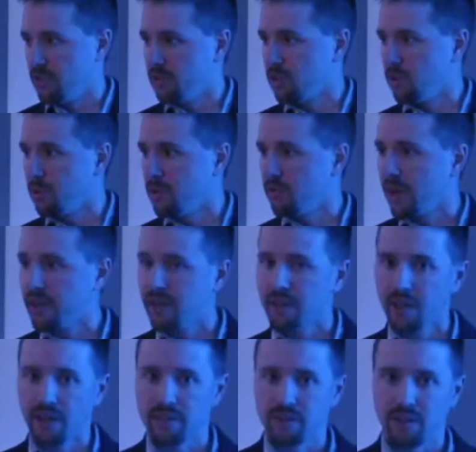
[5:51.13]
So we
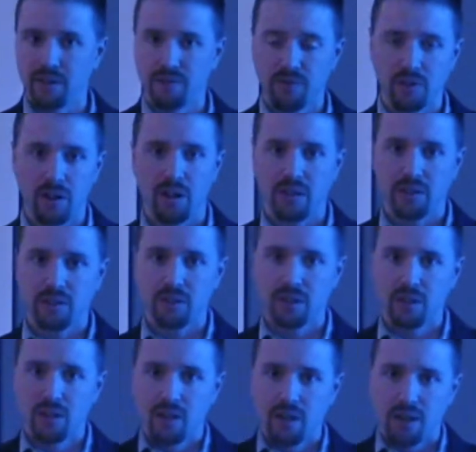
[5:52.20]
recognize that for us,
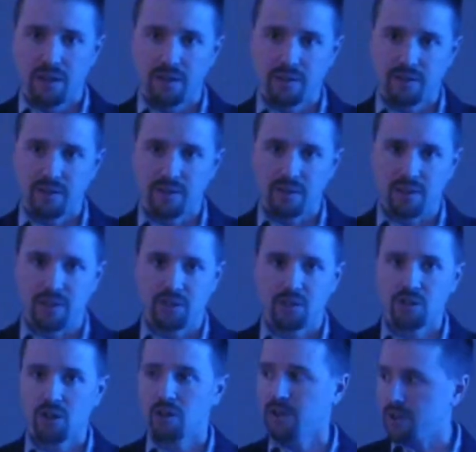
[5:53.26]
this is the
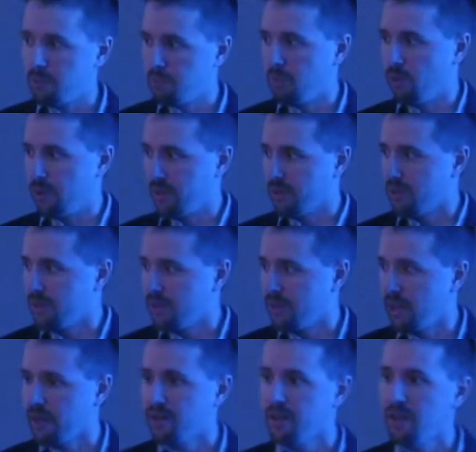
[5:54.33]
starting point,
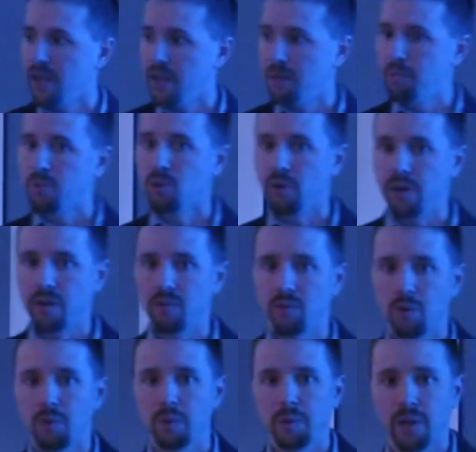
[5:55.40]
not the end point of
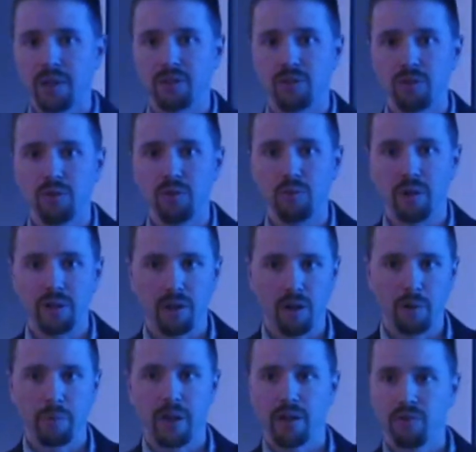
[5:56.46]
what we want to do with our
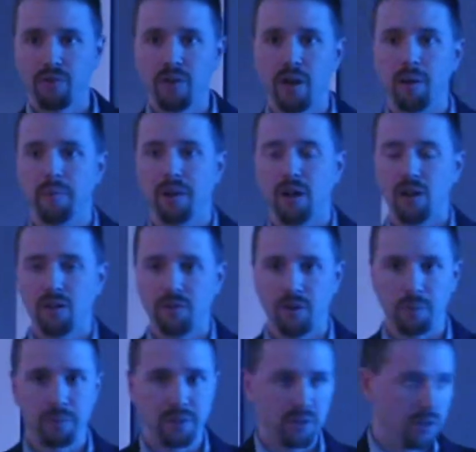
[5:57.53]
mainframe and all of our
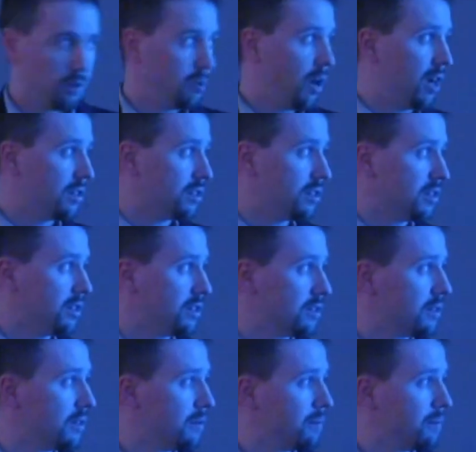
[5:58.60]
business processes.